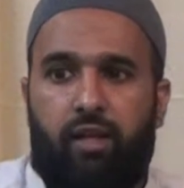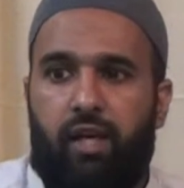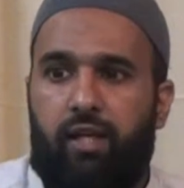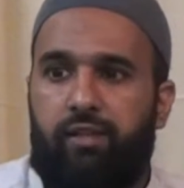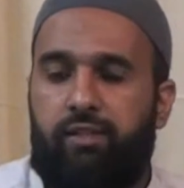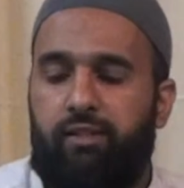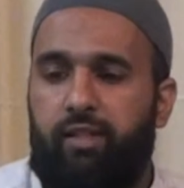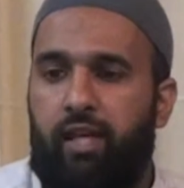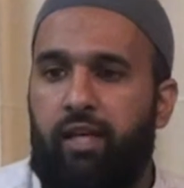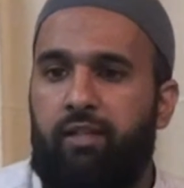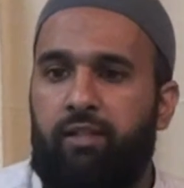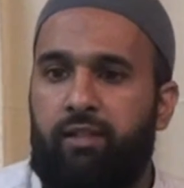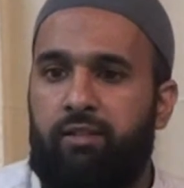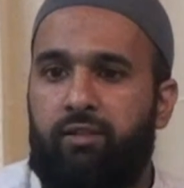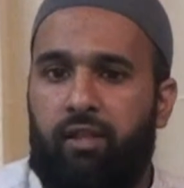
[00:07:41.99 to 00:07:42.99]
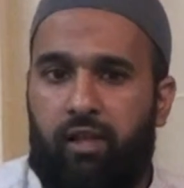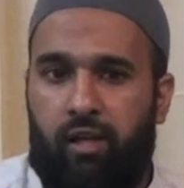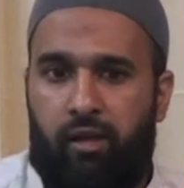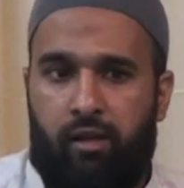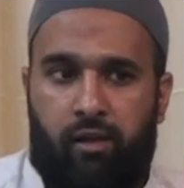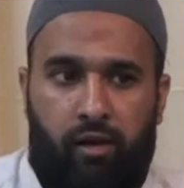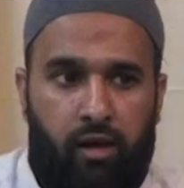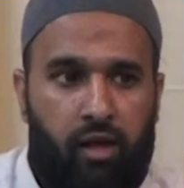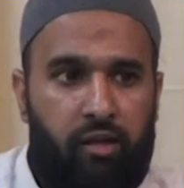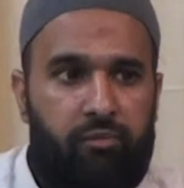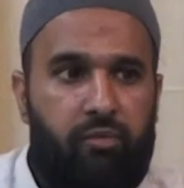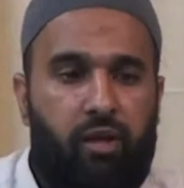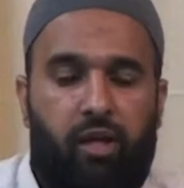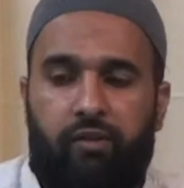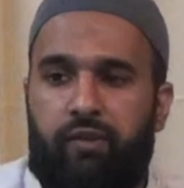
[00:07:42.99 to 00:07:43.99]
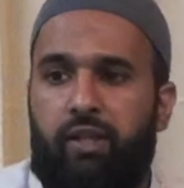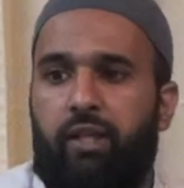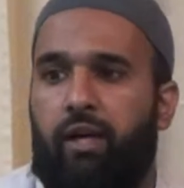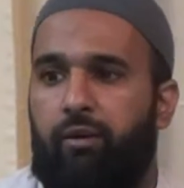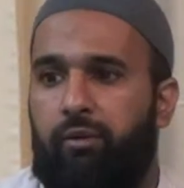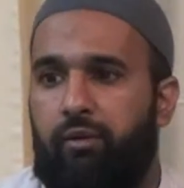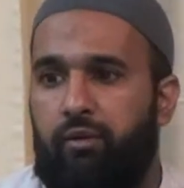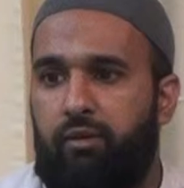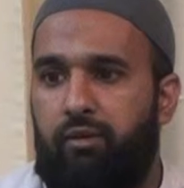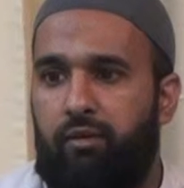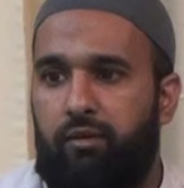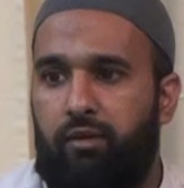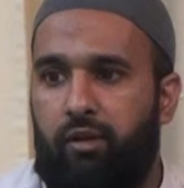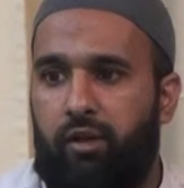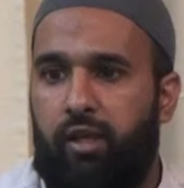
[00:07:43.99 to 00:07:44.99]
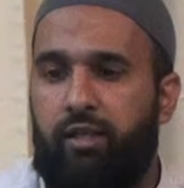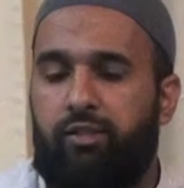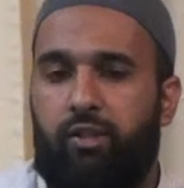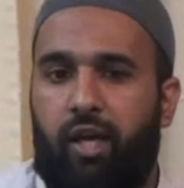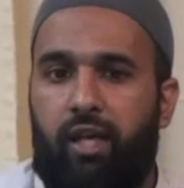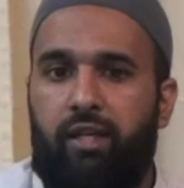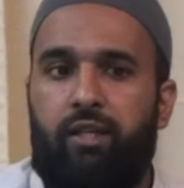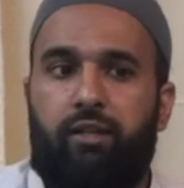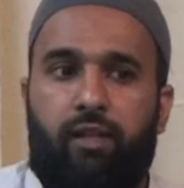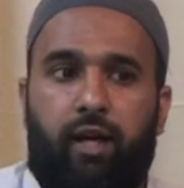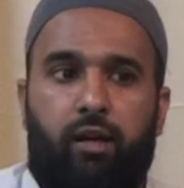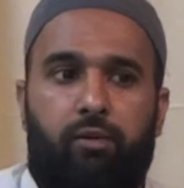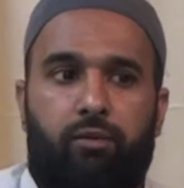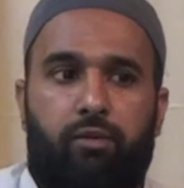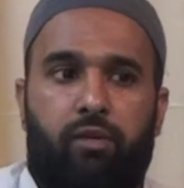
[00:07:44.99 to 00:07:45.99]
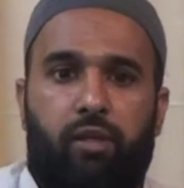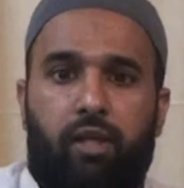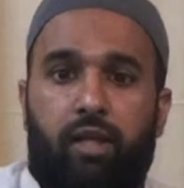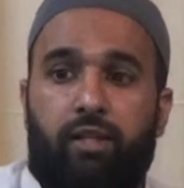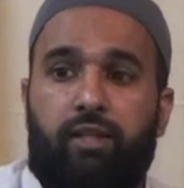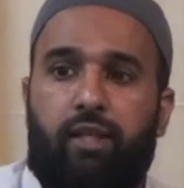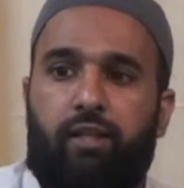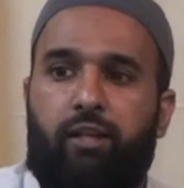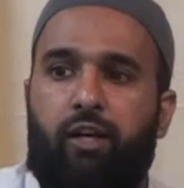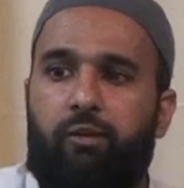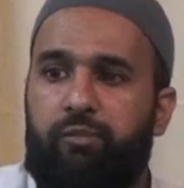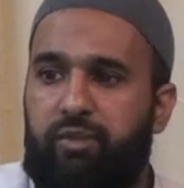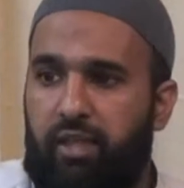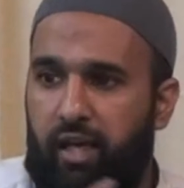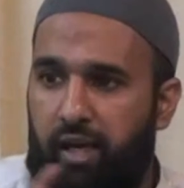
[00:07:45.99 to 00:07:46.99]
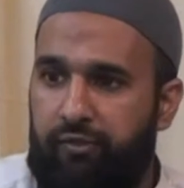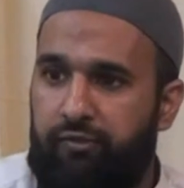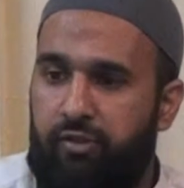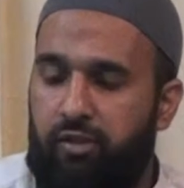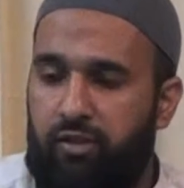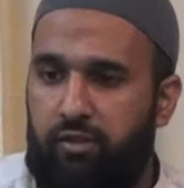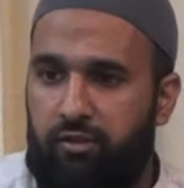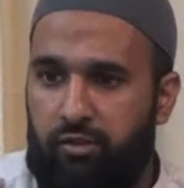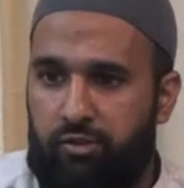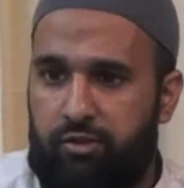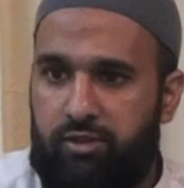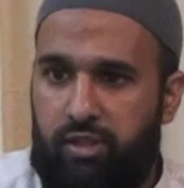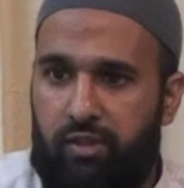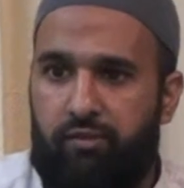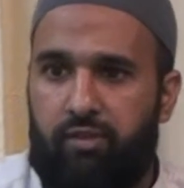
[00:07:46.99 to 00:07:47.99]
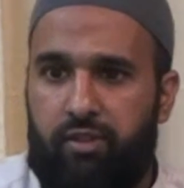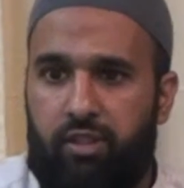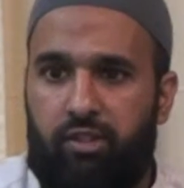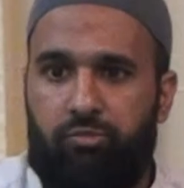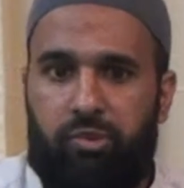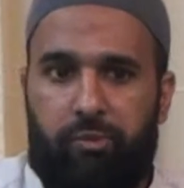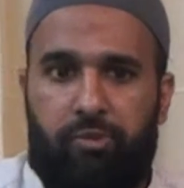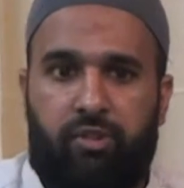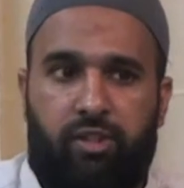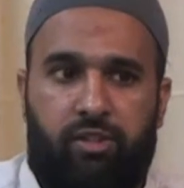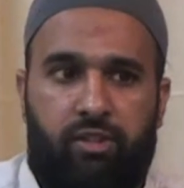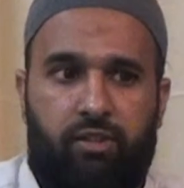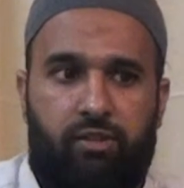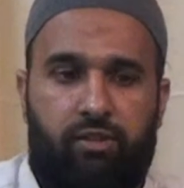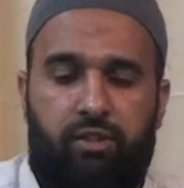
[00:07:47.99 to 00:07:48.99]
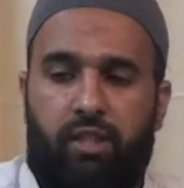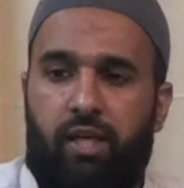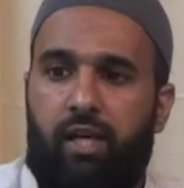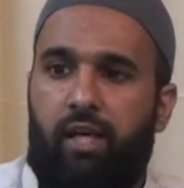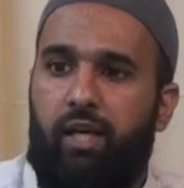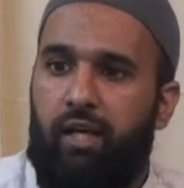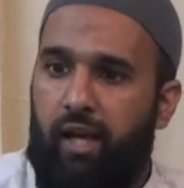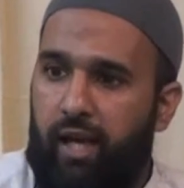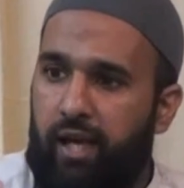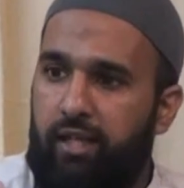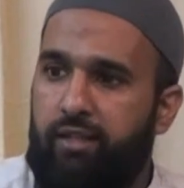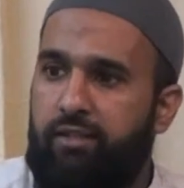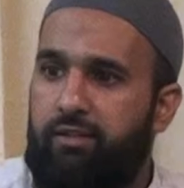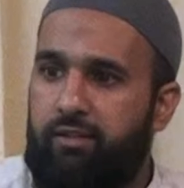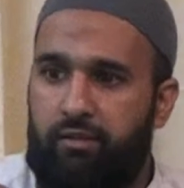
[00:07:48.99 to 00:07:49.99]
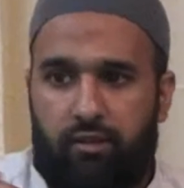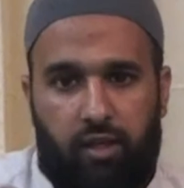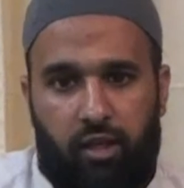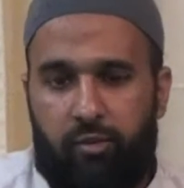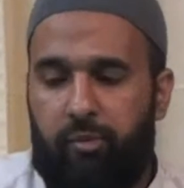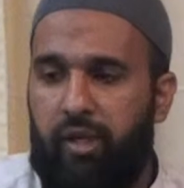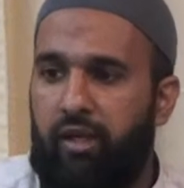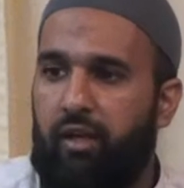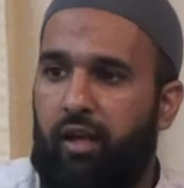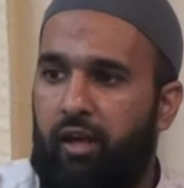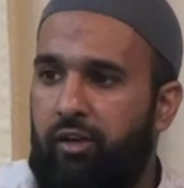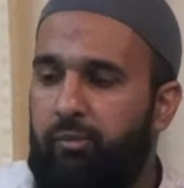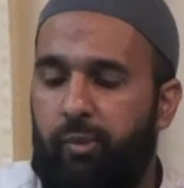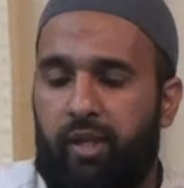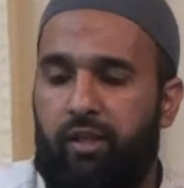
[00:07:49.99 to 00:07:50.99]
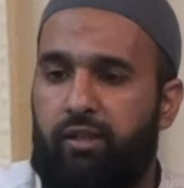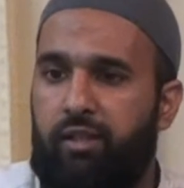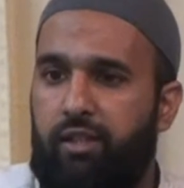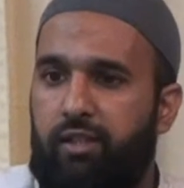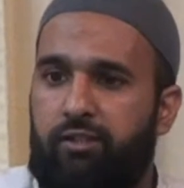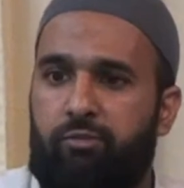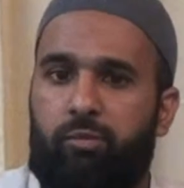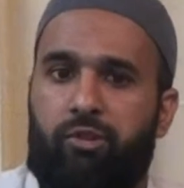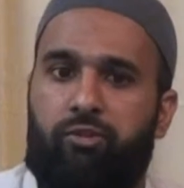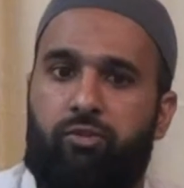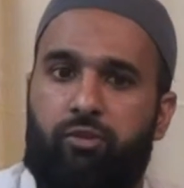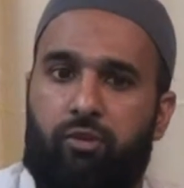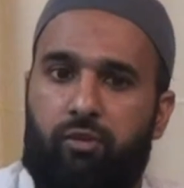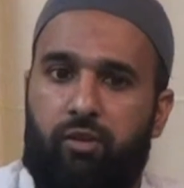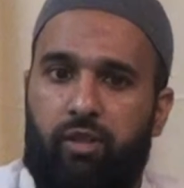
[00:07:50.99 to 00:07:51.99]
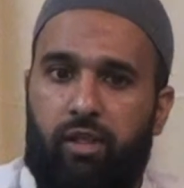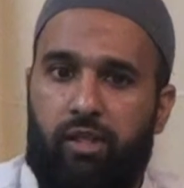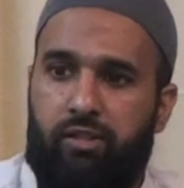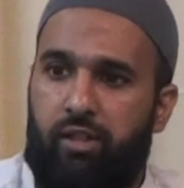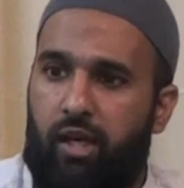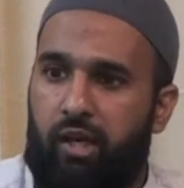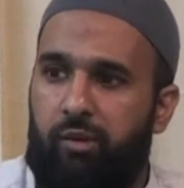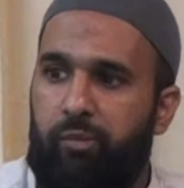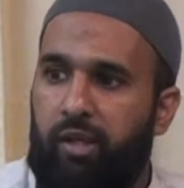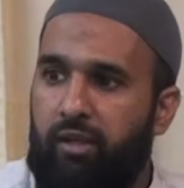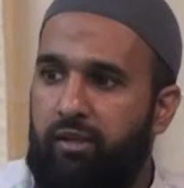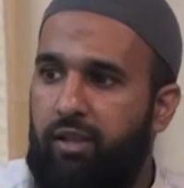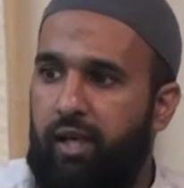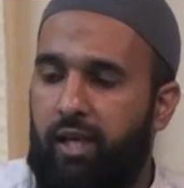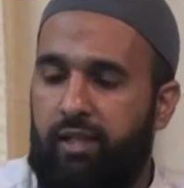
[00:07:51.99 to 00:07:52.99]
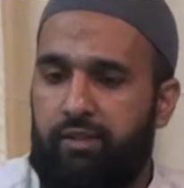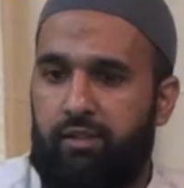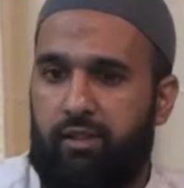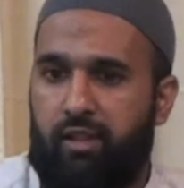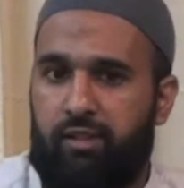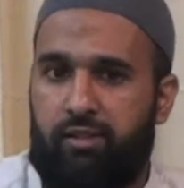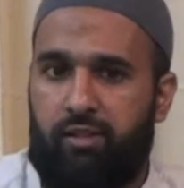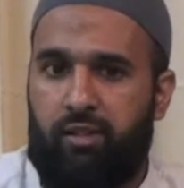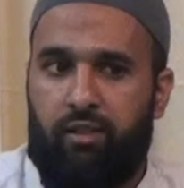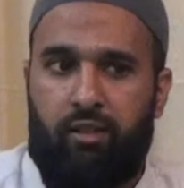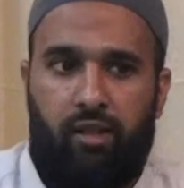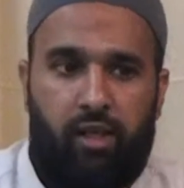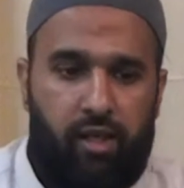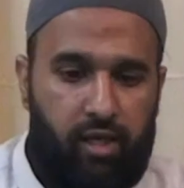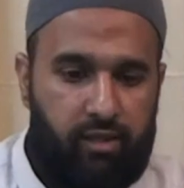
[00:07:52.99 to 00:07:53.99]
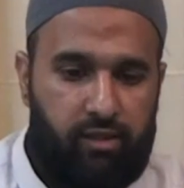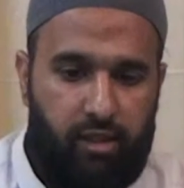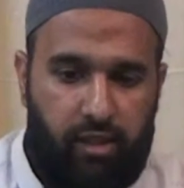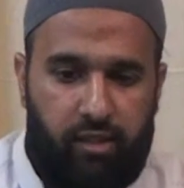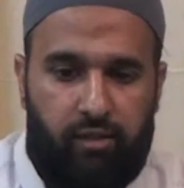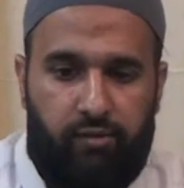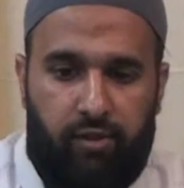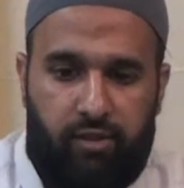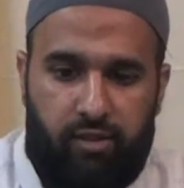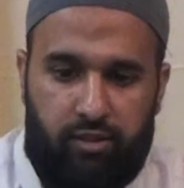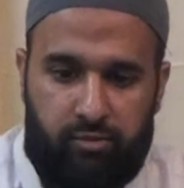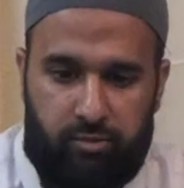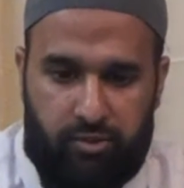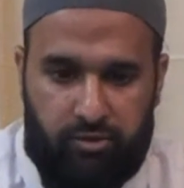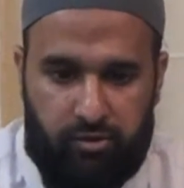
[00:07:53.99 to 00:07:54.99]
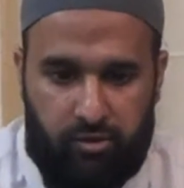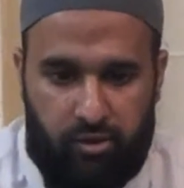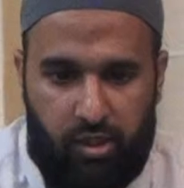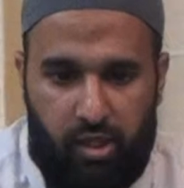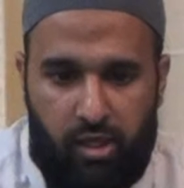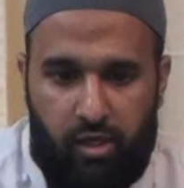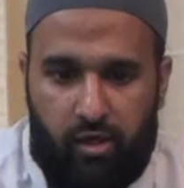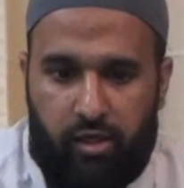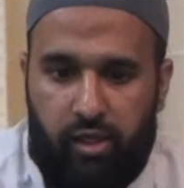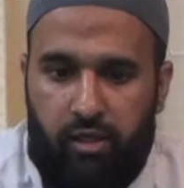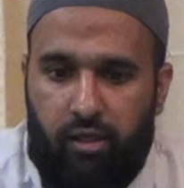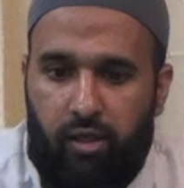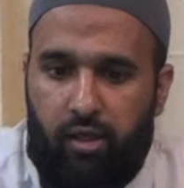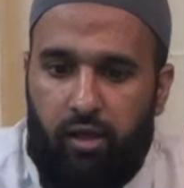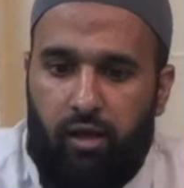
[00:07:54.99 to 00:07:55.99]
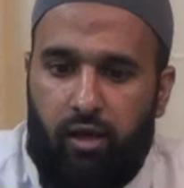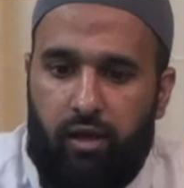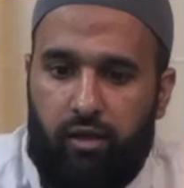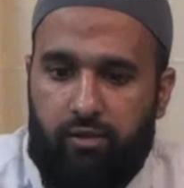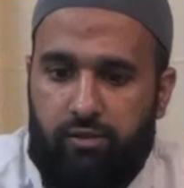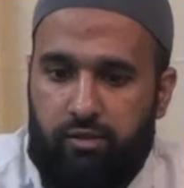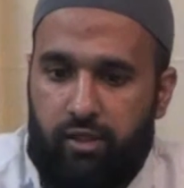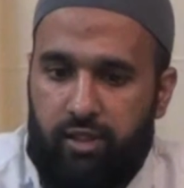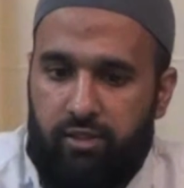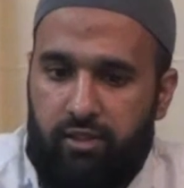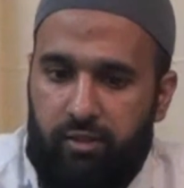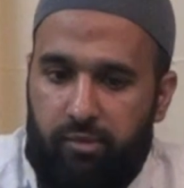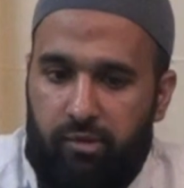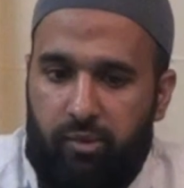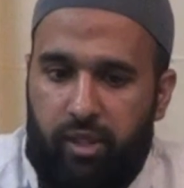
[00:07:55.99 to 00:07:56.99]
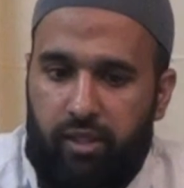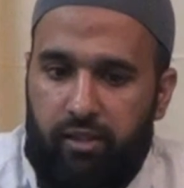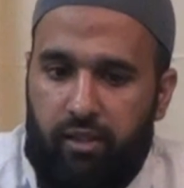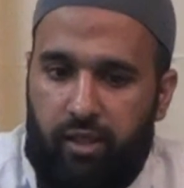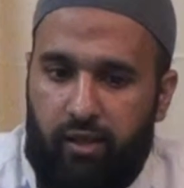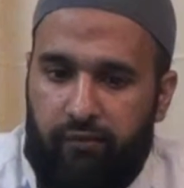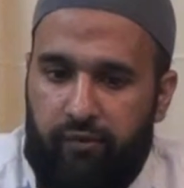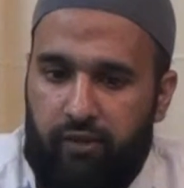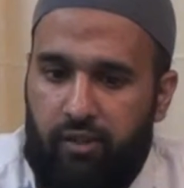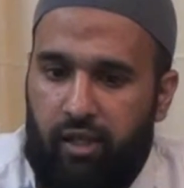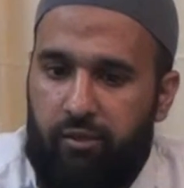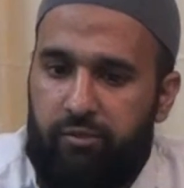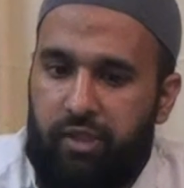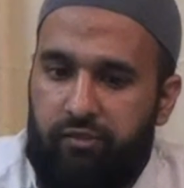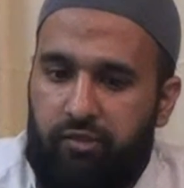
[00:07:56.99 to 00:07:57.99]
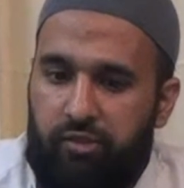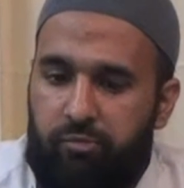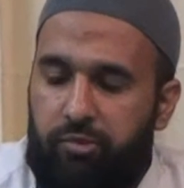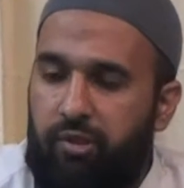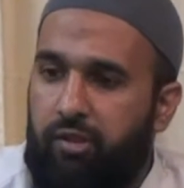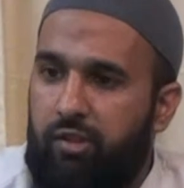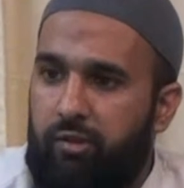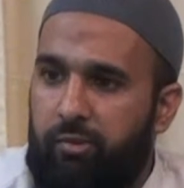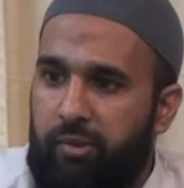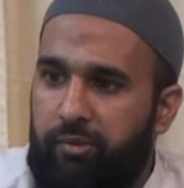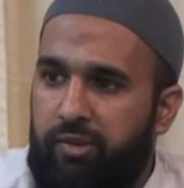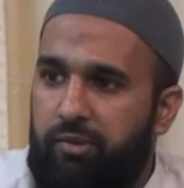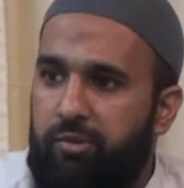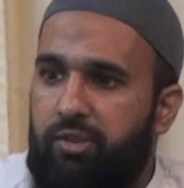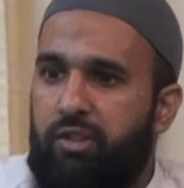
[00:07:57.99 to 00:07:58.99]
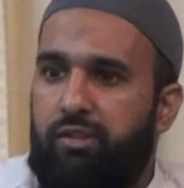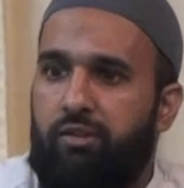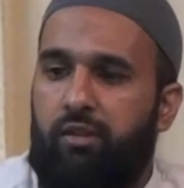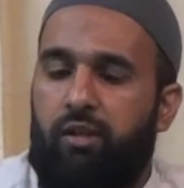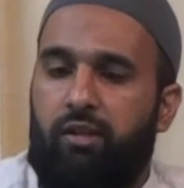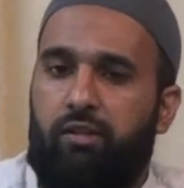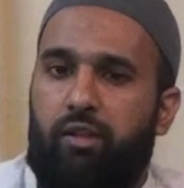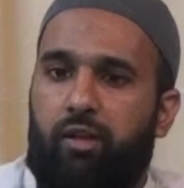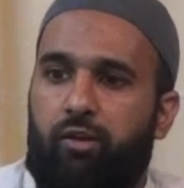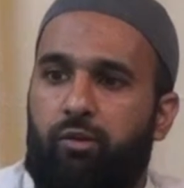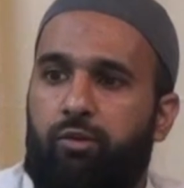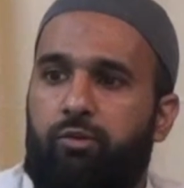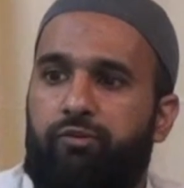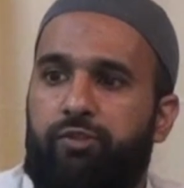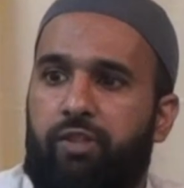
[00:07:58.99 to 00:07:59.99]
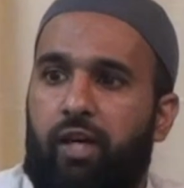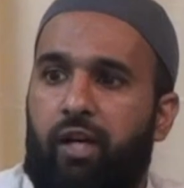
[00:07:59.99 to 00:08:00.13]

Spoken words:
It changes the i'rab of a noun. Okay, so any noun that comes after those 17 prepositions has automatically is majroor. It automatically has a kasra at the end of it, it's majroor. Okay, so that's number one. If it comes after a preposition which is called huruf